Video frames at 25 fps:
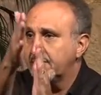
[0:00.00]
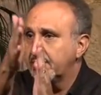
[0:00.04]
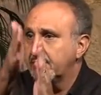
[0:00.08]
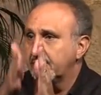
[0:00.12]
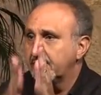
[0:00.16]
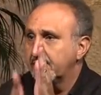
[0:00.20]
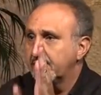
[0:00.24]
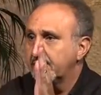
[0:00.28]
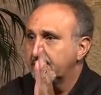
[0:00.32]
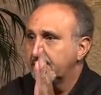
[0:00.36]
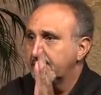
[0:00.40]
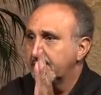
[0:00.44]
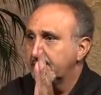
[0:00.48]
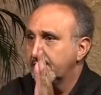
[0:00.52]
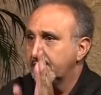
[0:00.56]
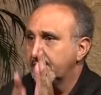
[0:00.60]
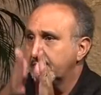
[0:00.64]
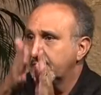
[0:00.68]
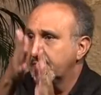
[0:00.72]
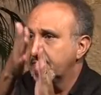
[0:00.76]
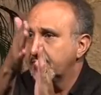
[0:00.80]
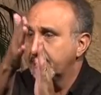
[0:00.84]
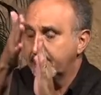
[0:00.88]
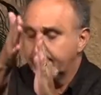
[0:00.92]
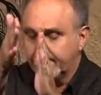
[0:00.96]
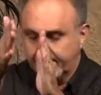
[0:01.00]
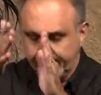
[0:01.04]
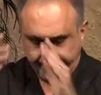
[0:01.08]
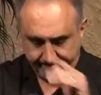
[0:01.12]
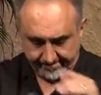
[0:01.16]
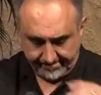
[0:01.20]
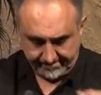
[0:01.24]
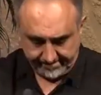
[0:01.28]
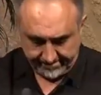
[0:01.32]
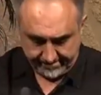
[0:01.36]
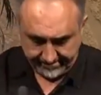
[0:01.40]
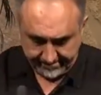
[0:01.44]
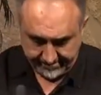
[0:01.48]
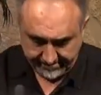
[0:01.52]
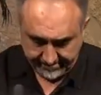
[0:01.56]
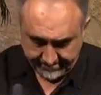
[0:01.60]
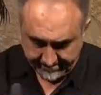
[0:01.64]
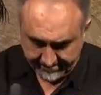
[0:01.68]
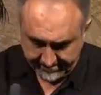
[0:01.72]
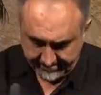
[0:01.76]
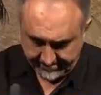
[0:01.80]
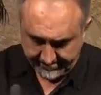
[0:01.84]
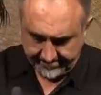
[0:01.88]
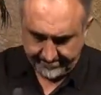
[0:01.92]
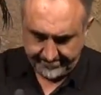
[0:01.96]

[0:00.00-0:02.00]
(silence)